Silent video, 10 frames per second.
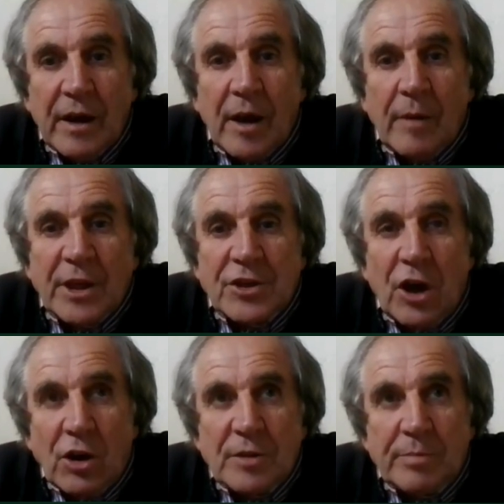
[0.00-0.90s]
It
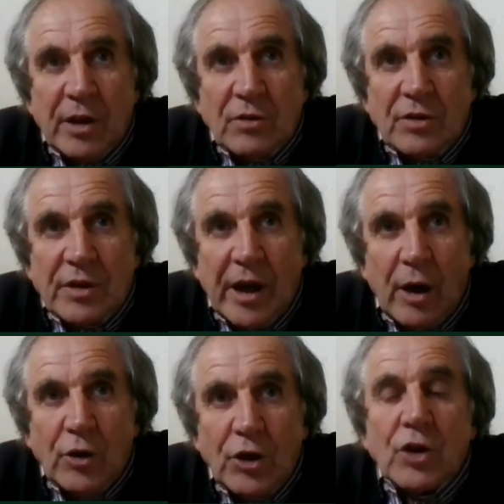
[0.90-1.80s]
talked about
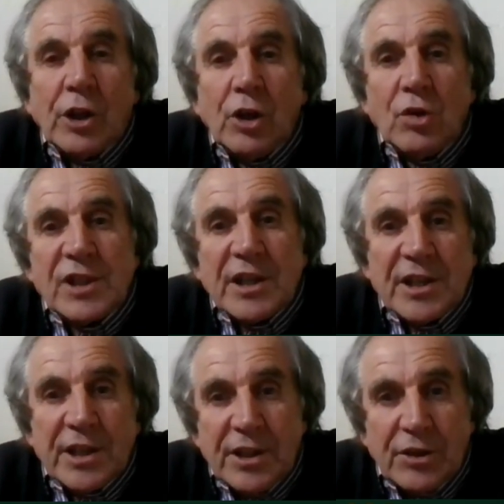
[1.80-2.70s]
how you can lose a
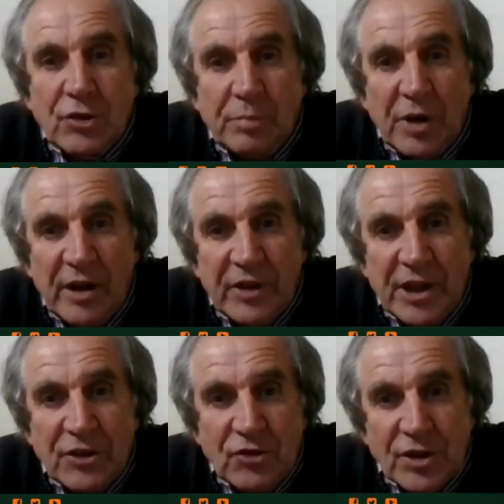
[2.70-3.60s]
city to
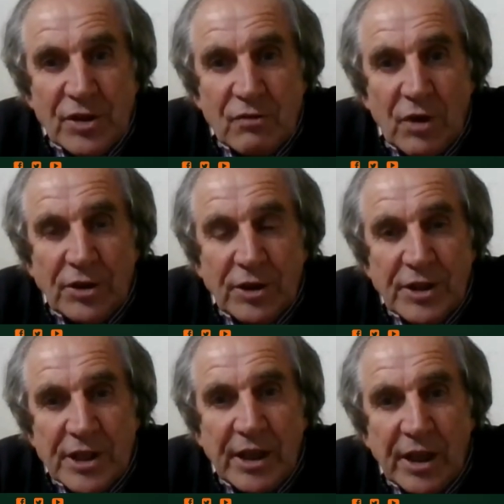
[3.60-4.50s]
private interests rather
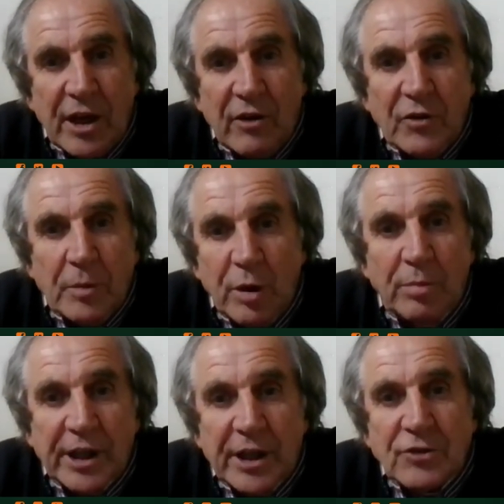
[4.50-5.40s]
than taking care of the
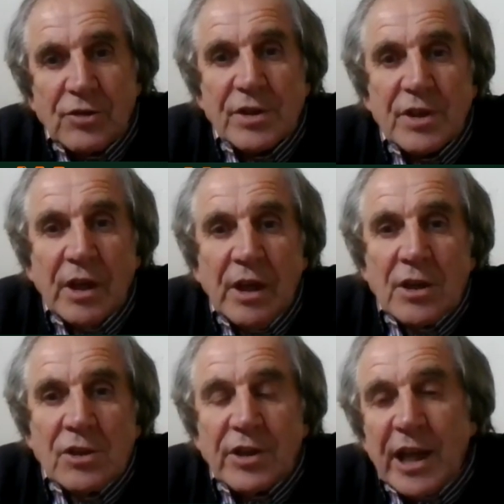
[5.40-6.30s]
public interest.
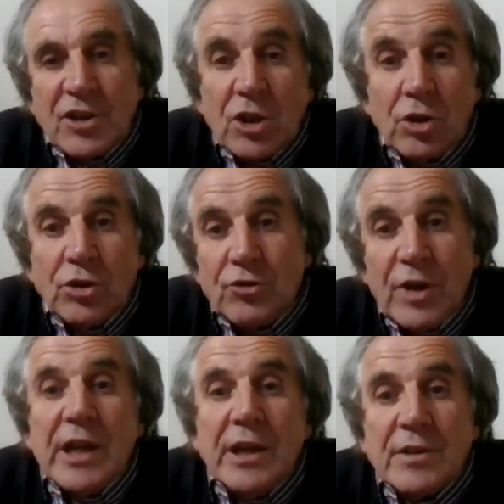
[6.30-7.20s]
So that's a good
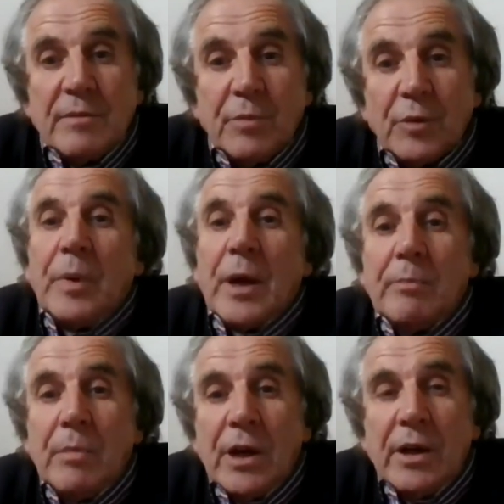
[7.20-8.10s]
read. But
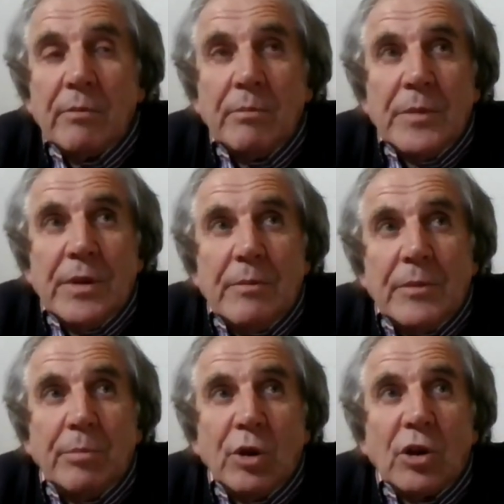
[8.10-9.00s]
the
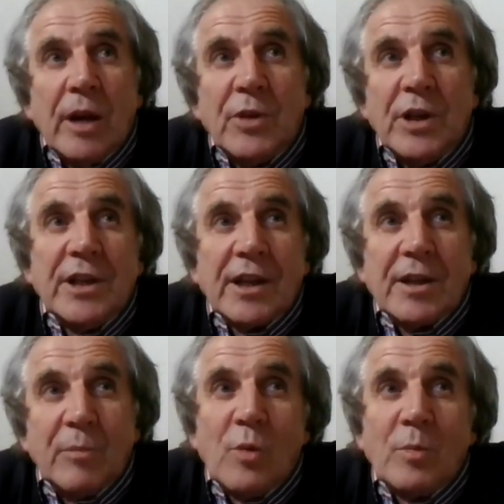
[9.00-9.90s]
book I'm reading
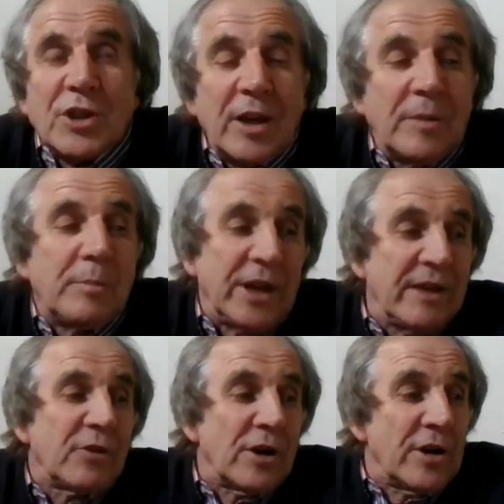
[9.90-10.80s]
at the moment, Jay,
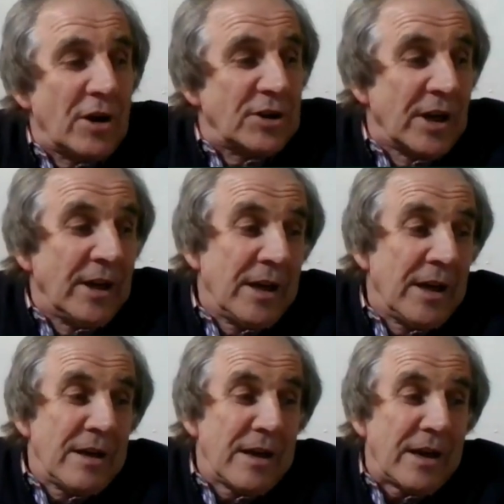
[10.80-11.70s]
believe it or not,
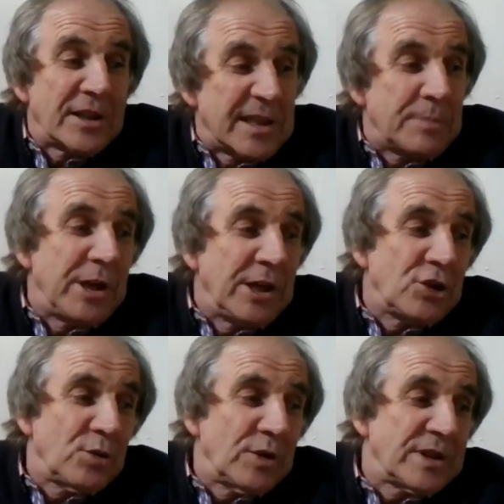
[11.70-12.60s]
as I
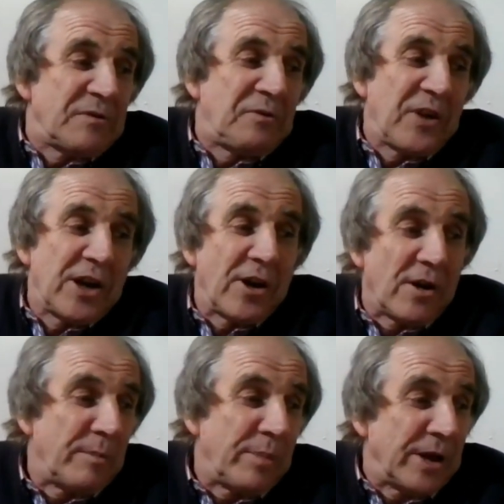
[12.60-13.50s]
speak to you, is
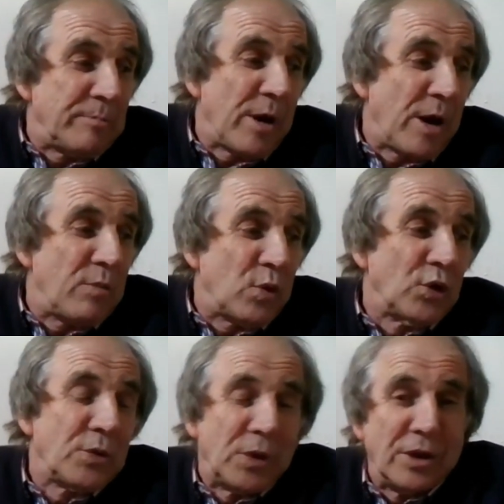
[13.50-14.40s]
Fear by Bob
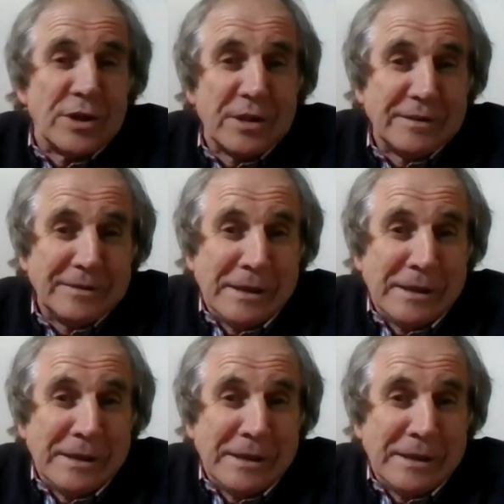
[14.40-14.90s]
Woodward.